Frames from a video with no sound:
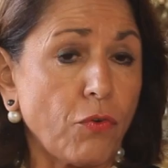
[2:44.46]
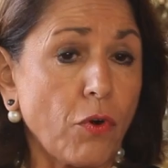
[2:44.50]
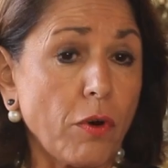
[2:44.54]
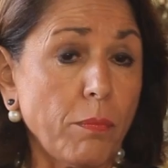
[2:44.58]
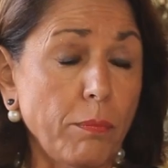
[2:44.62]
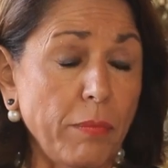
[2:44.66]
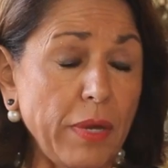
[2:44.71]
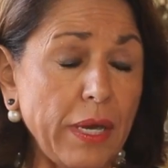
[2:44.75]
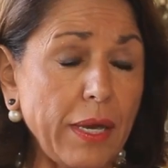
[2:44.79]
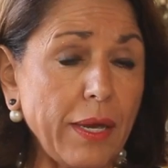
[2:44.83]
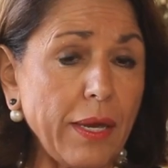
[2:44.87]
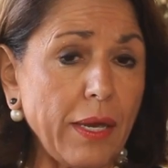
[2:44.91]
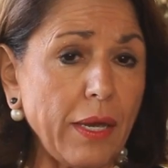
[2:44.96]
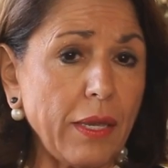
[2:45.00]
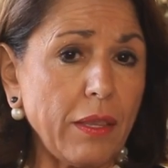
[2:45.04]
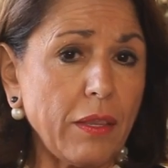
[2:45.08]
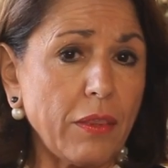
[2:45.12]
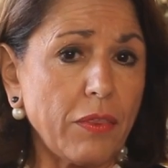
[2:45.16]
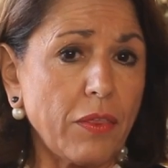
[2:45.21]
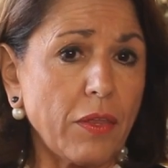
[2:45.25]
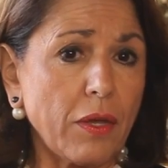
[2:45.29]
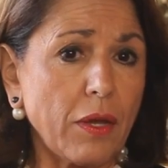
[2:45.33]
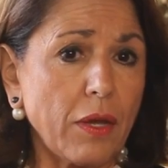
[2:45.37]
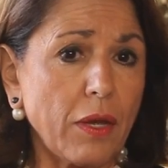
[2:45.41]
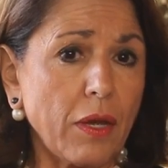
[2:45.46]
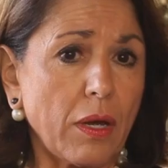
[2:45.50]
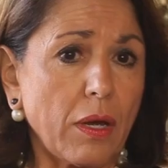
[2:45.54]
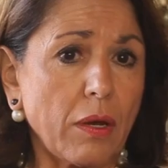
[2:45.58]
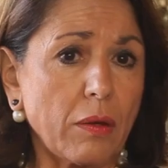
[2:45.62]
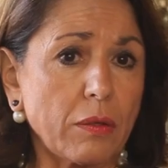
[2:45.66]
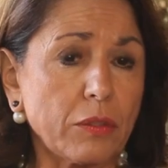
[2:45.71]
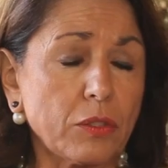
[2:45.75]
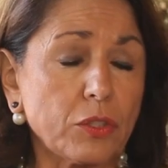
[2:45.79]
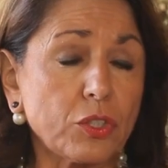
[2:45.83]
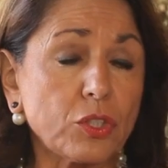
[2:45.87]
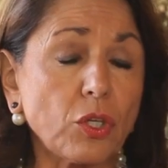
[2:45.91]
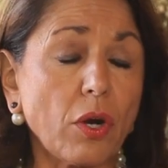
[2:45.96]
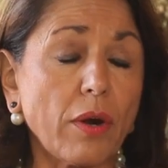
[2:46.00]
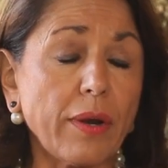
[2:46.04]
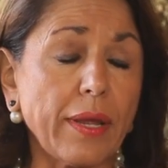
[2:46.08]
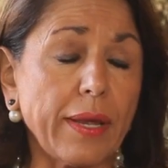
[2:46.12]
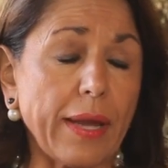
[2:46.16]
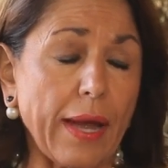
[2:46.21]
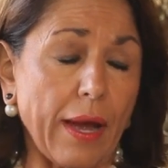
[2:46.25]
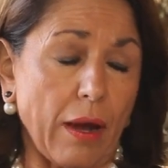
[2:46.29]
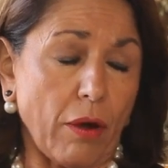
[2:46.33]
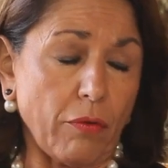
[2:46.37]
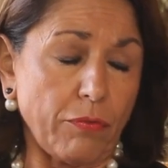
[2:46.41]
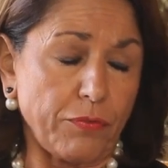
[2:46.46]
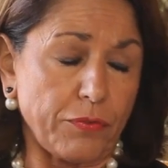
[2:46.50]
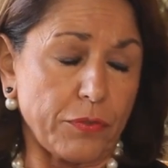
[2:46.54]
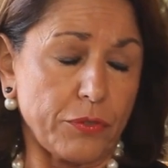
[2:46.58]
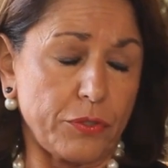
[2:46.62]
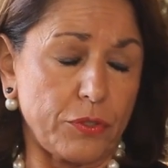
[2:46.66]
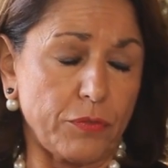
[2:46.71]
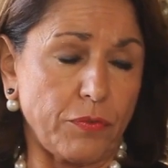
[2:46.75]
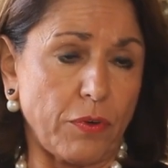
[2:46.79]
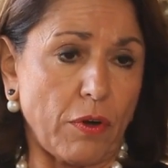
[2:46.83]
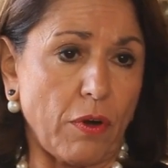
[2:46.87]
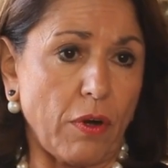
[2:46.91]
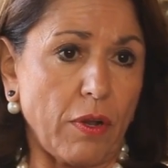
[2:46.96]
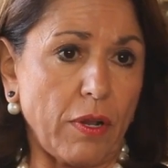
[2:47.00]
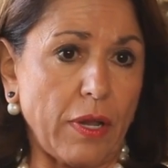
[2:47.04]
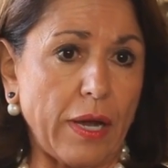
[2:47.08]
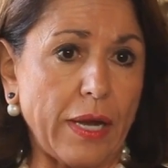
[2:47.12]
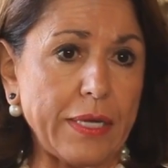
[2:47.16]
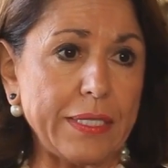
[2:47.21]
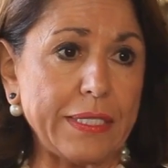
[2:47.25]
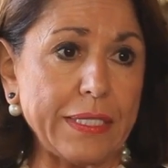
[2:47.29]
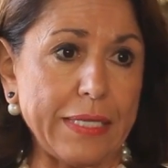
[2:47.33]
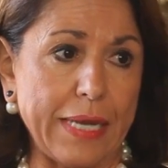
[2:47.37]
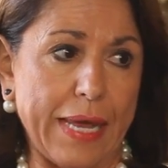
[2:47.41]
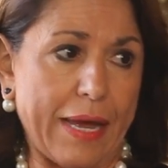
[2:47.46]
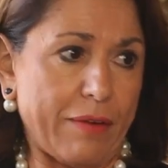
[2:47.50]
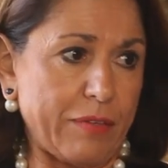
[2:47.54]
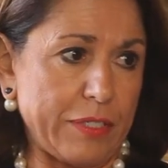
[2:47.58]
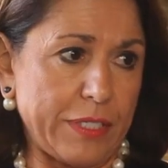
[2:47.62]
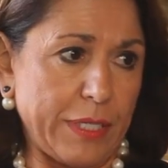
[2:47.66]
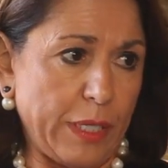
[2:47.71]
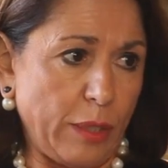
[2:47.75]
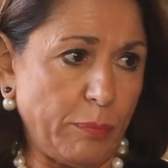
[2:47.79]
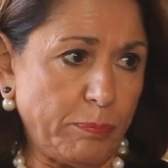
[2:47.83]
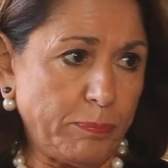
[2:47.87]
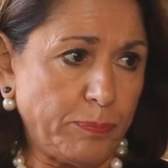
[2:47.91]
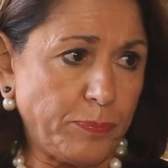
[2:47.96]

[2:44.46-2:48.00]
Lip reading: For me, starting out, first of all, I didn't have a team.